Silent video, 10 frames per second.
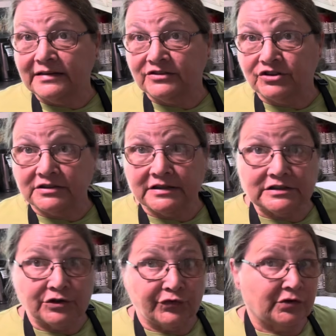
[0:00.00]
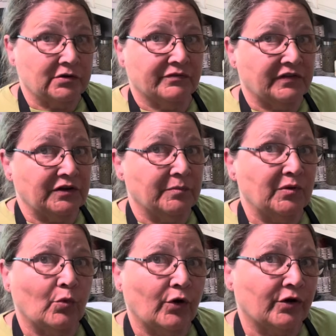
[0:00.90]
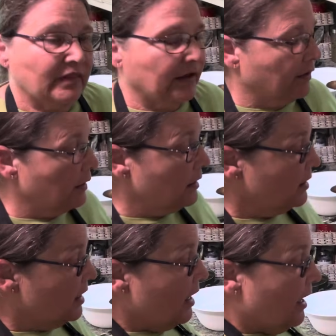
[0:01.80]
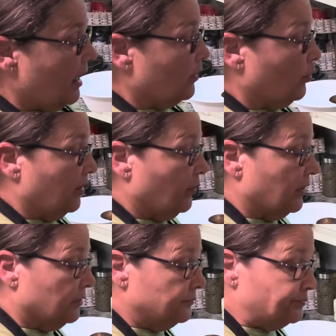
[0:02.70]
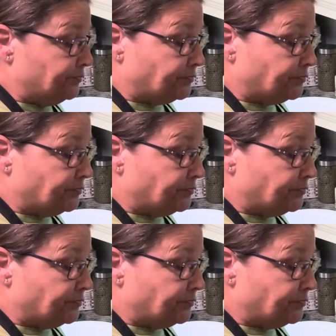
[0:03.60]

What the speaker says: It's just easier to film and work there, and we will